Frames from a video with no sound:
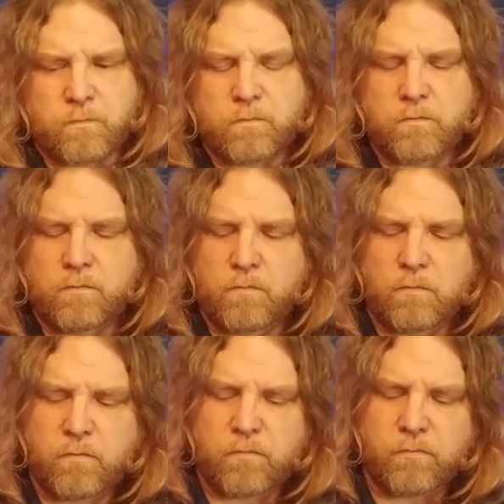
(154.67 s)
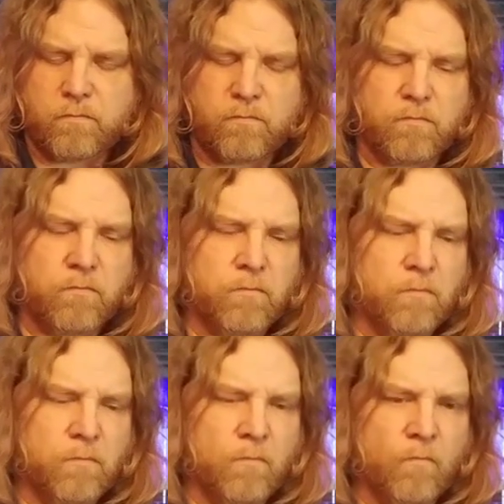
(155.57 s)

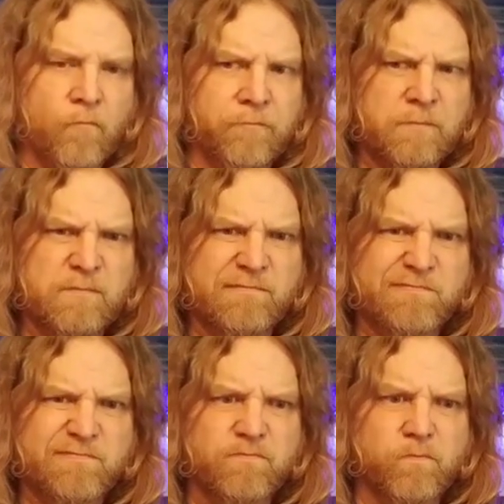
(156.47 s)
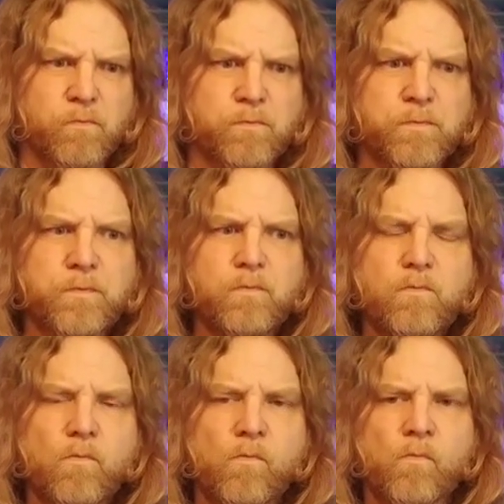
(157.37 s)

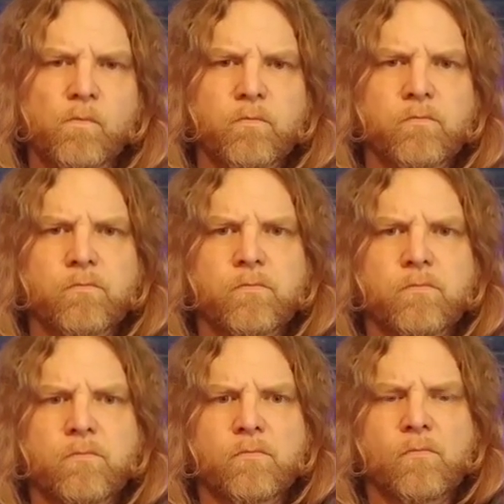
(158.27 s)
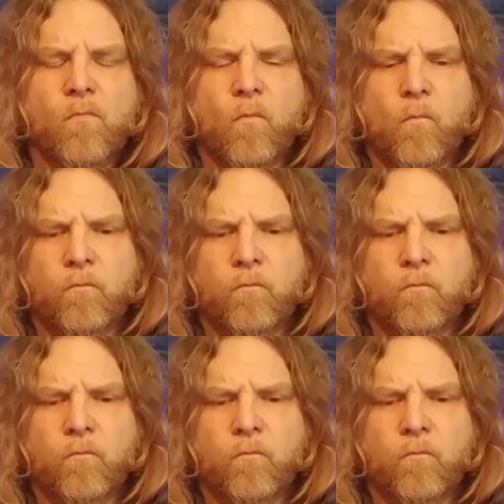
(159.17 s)
Nobody speaks.